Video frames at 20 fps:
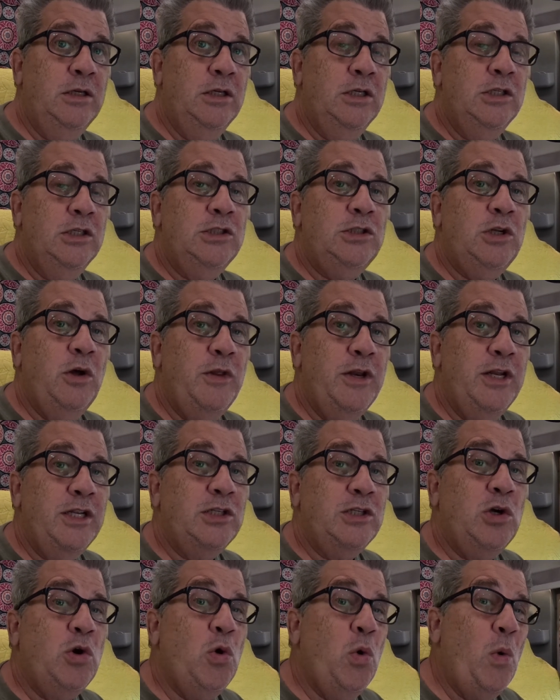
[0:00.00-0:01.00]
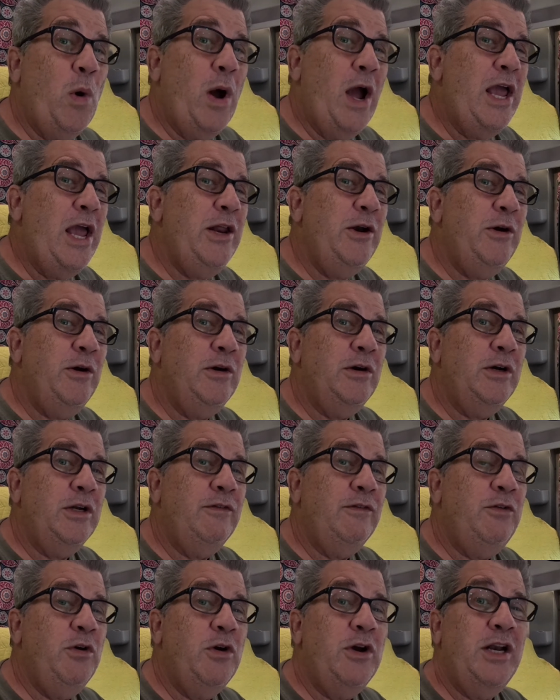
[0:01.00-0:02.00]
so that it's quieter.
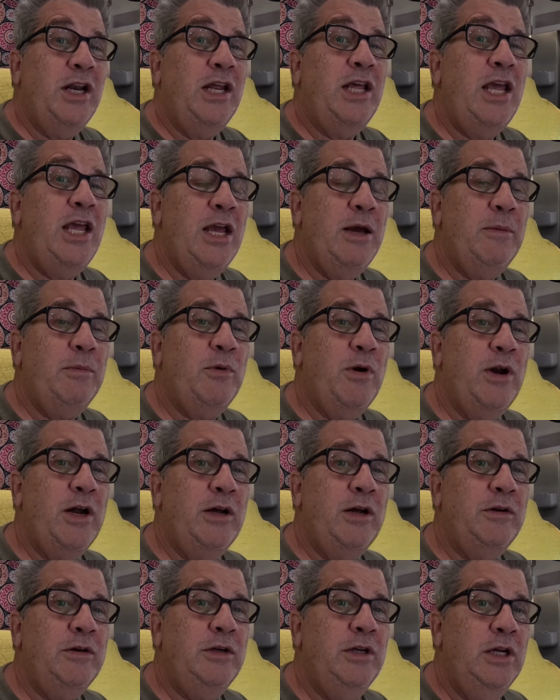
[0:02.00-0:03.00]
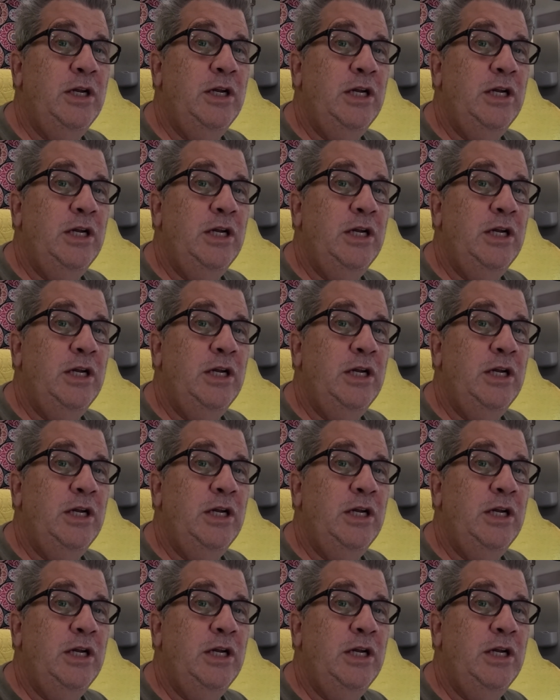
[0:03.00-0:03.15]
If you're in a campground,